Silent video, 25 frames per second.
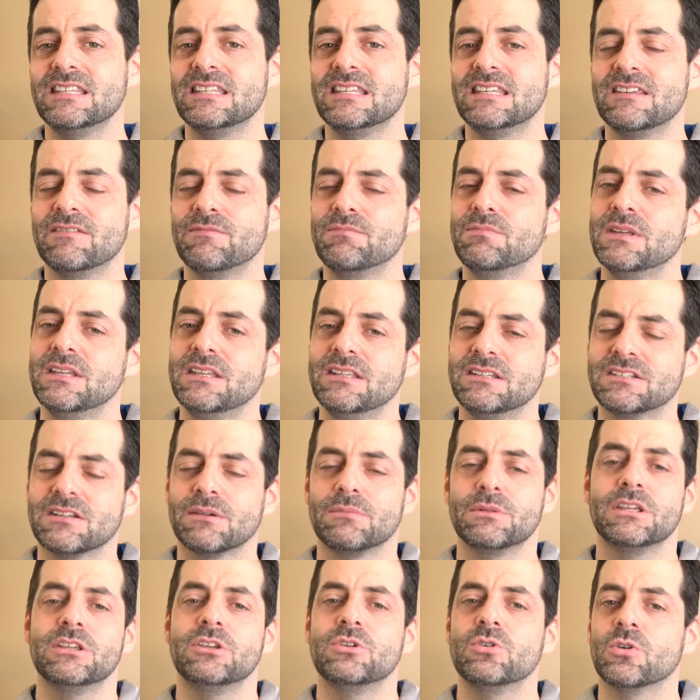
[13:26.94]
give me
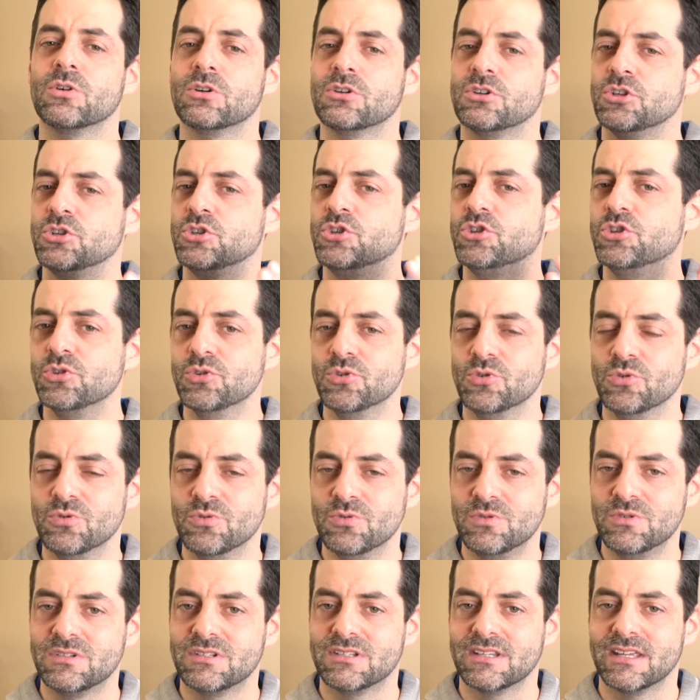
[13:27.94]
some of your
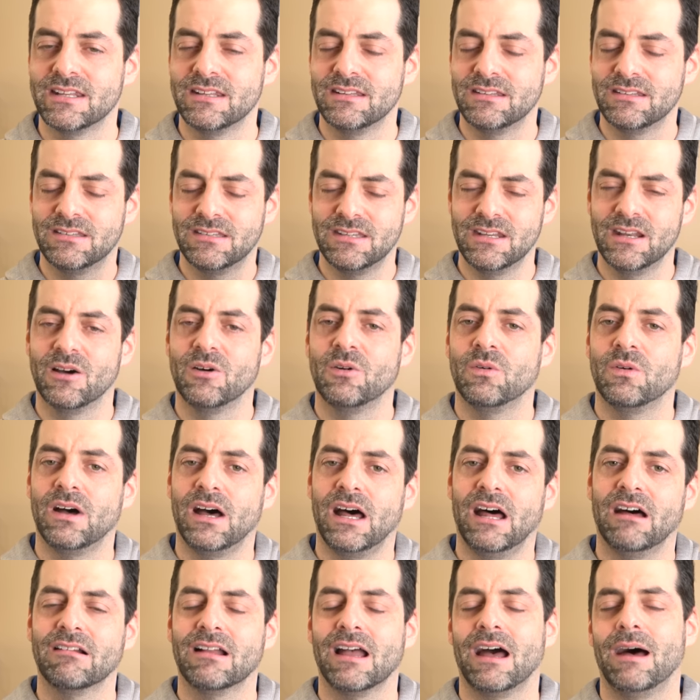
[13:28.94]
do's, and you know
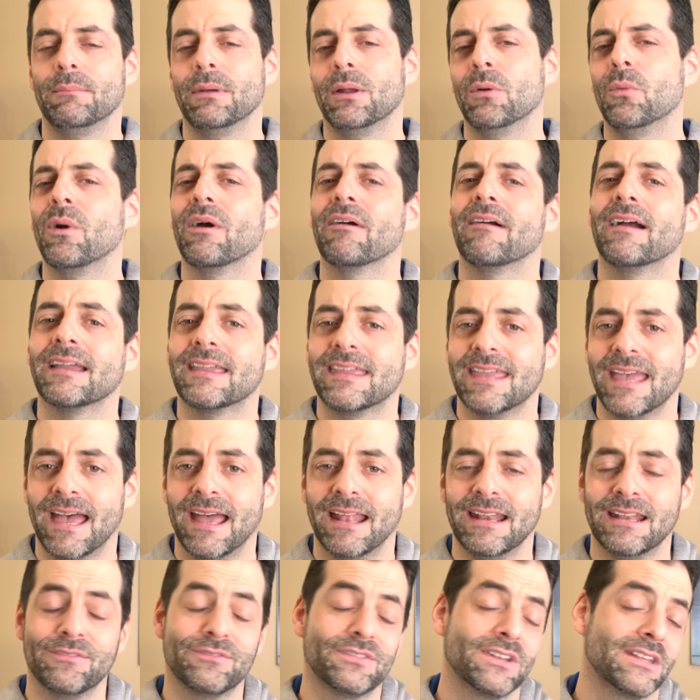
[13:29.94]
i'll comment where i
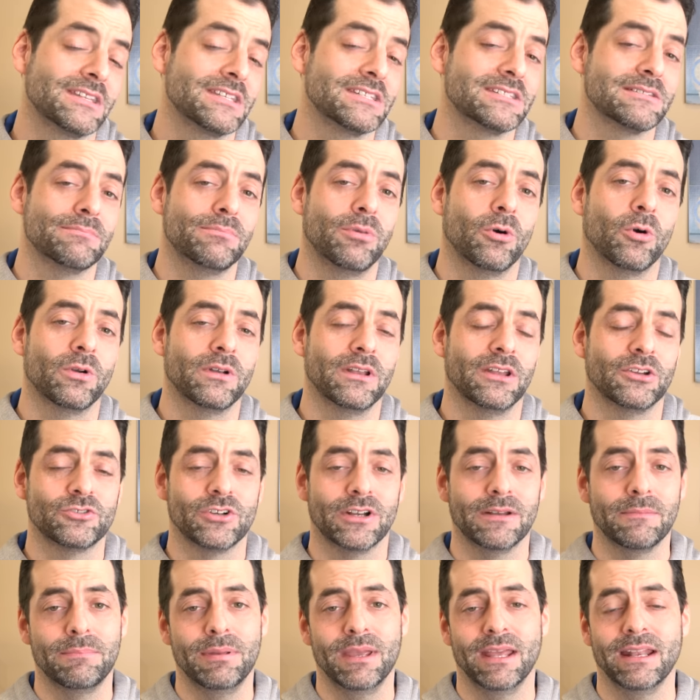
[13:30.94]
can if something's important i'll
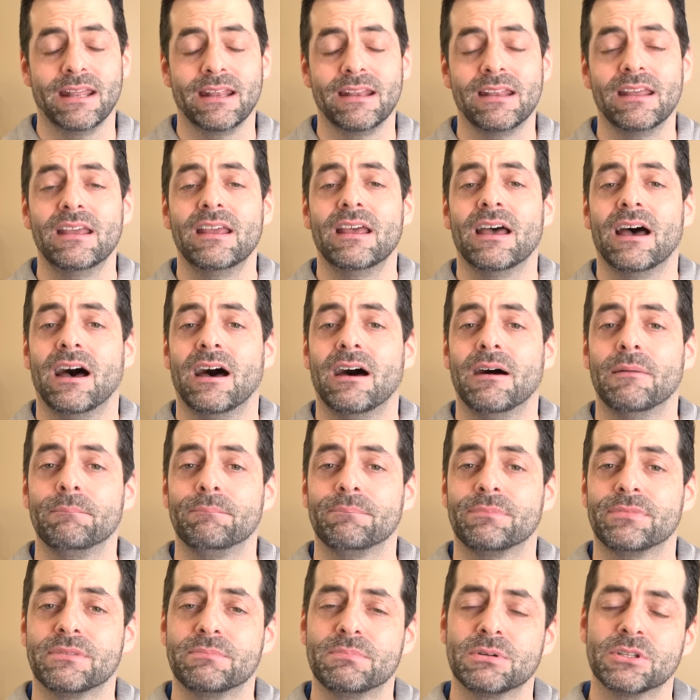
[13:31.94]
try to pin it
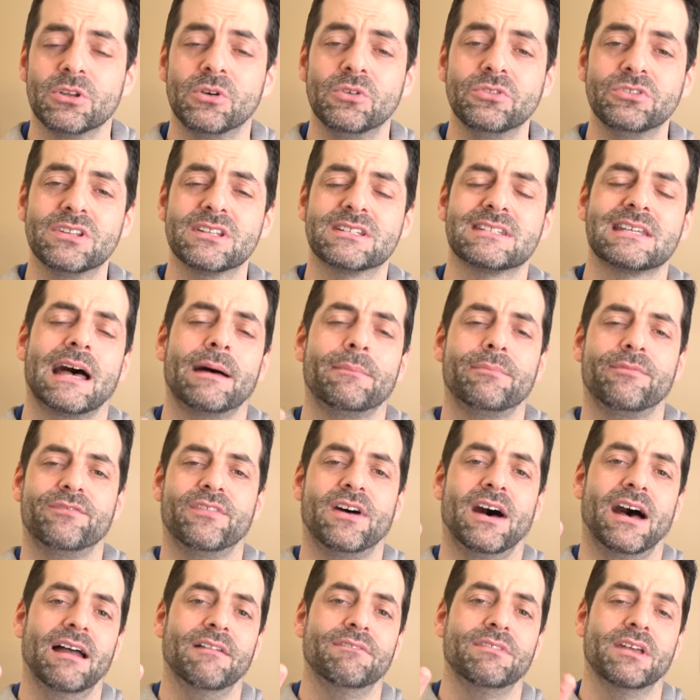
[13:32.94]
um, but those are the top
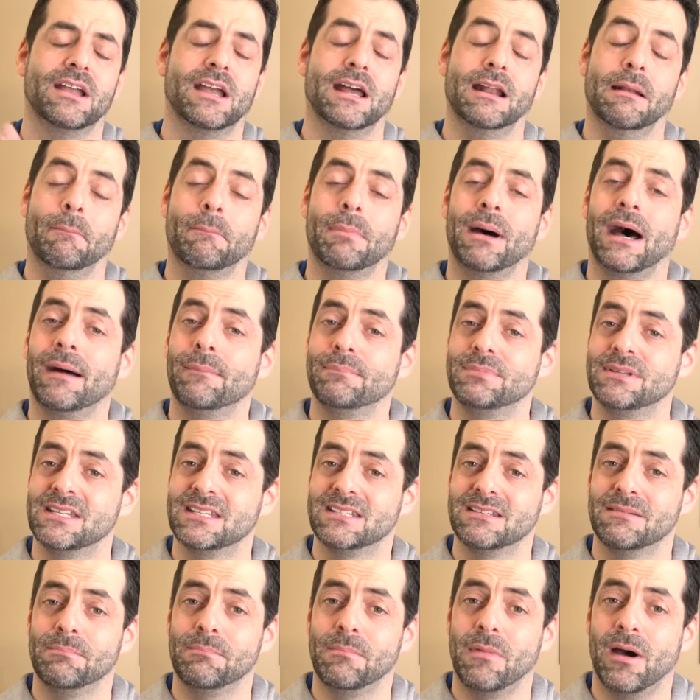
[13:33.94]
five that kind of popped
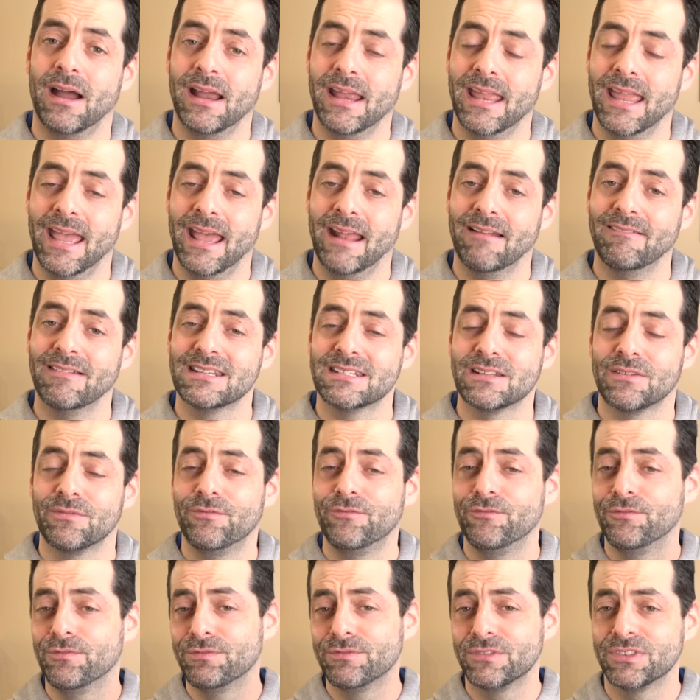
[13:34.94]
into my head like i said
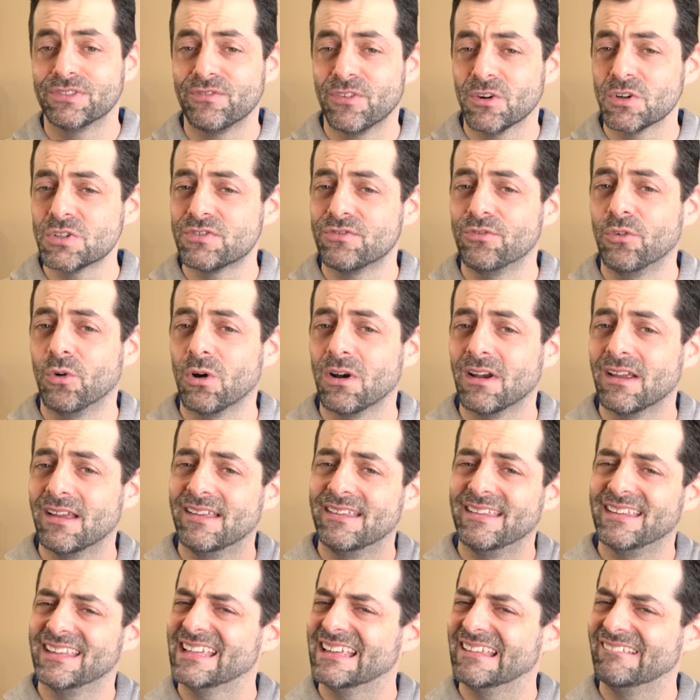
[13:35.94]
the first four
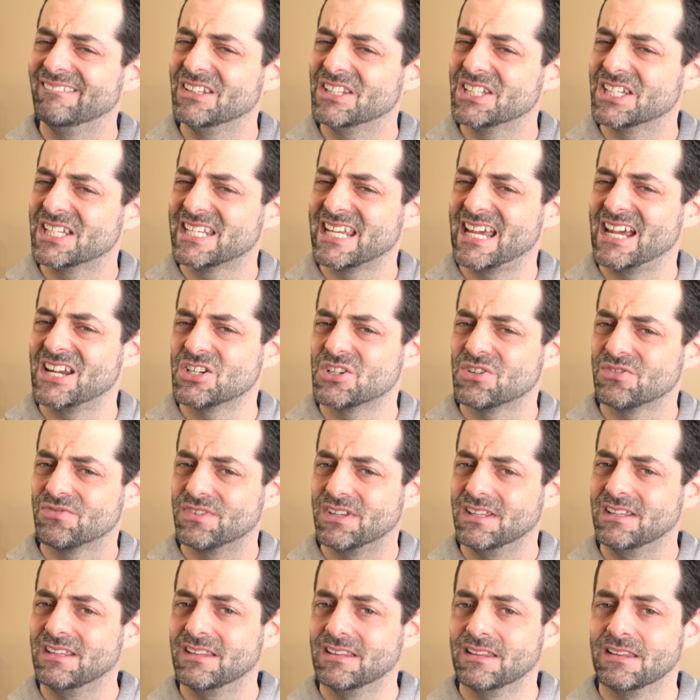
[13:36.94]
can lead to
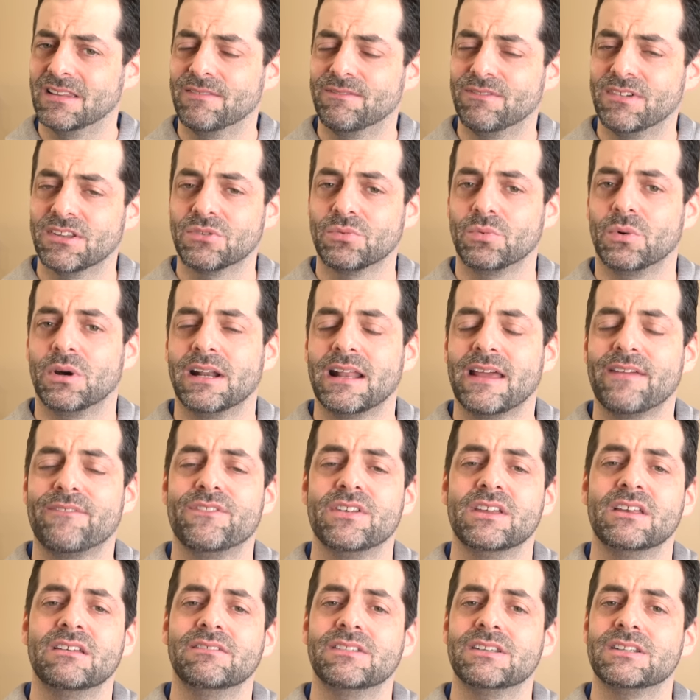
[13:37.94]
catastrophe. Fifth one, I
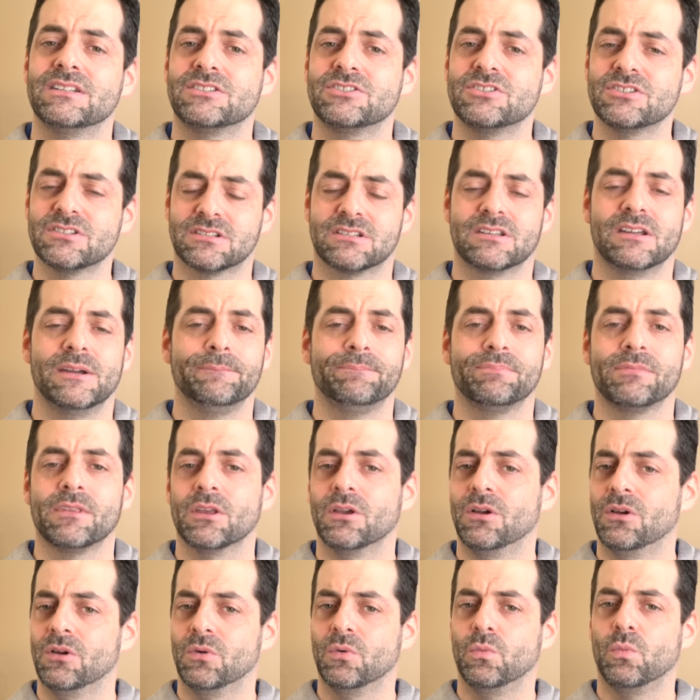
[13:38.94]
feel, is just
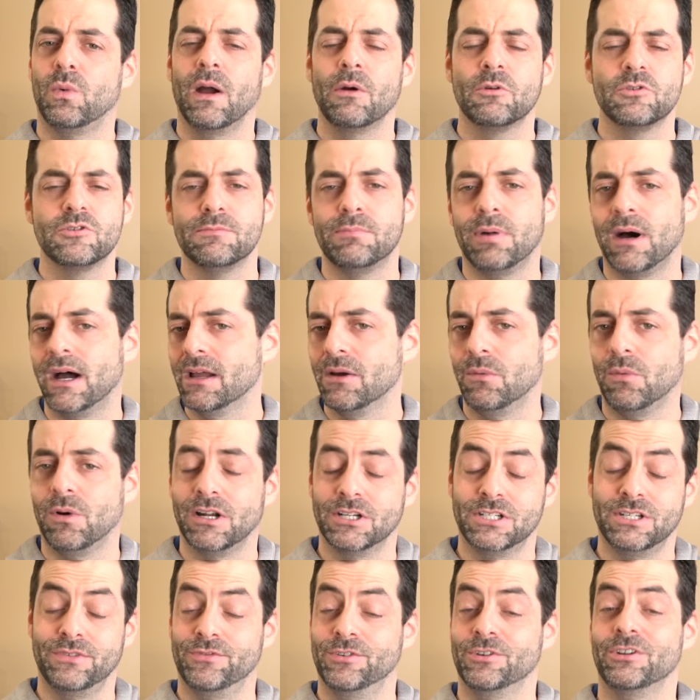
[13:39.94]
why would you buy a
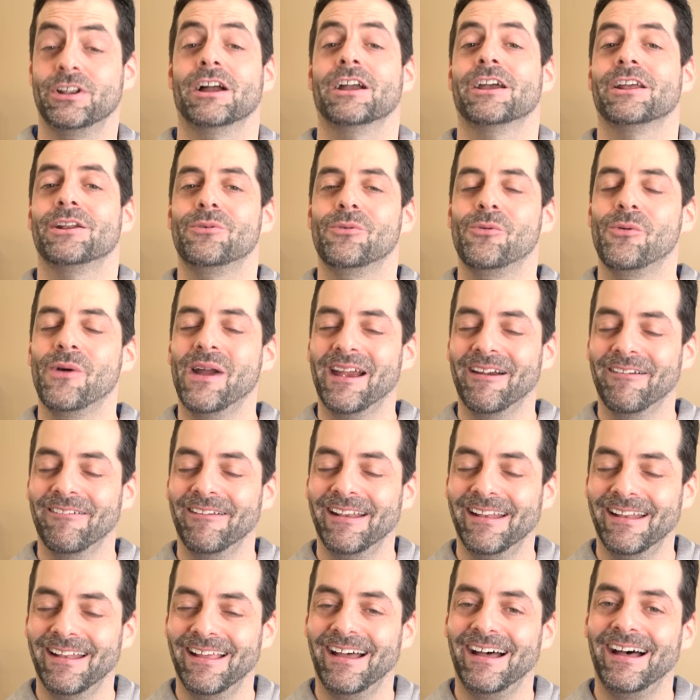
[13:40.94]
watch if you're not going to wear
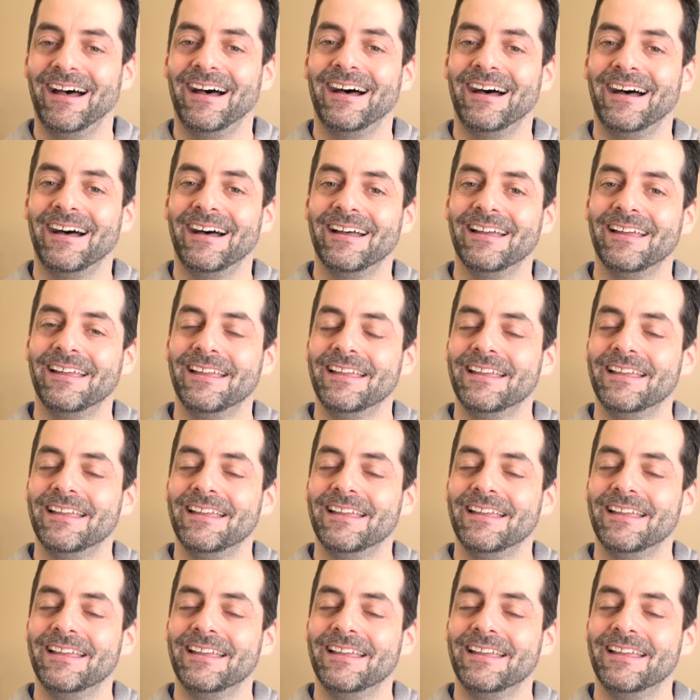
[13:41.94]
it? Uh,